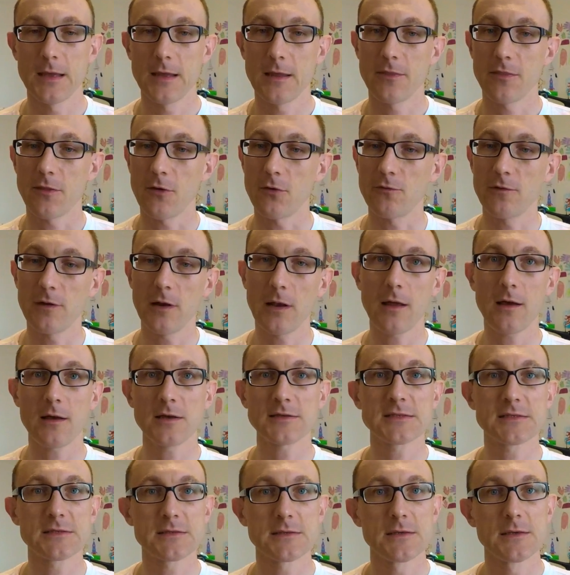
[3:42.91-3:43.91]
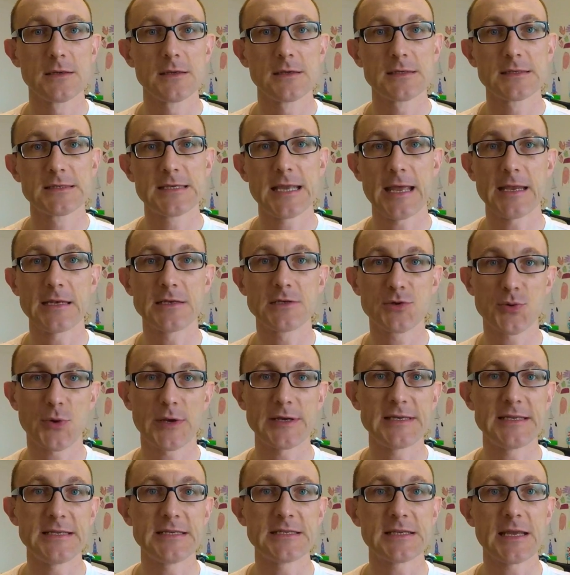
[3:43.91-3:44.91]
Those last
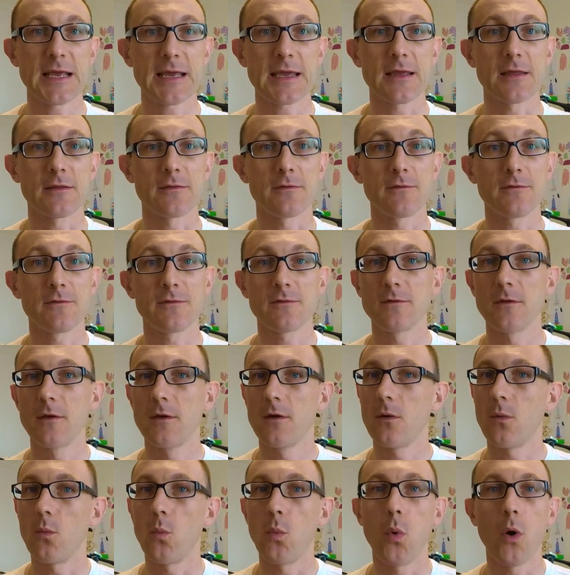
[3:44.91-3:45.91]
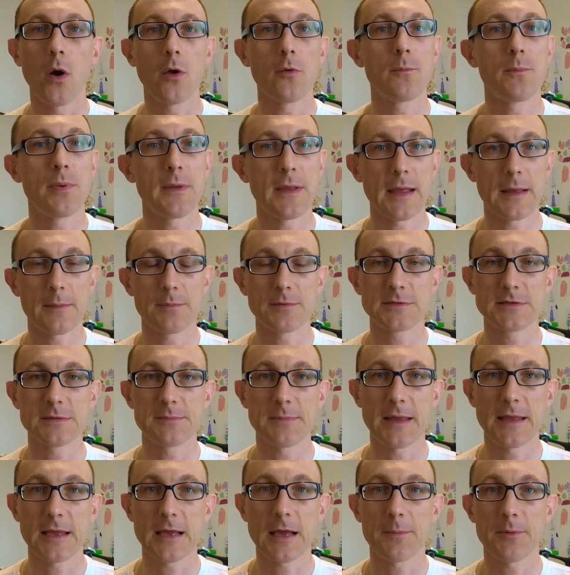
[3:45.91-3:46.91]
10-20 seconds won't be able to
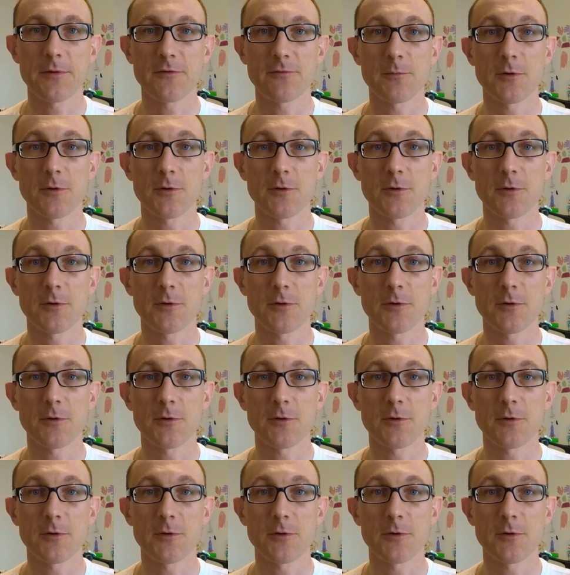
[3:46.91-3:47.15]
make up as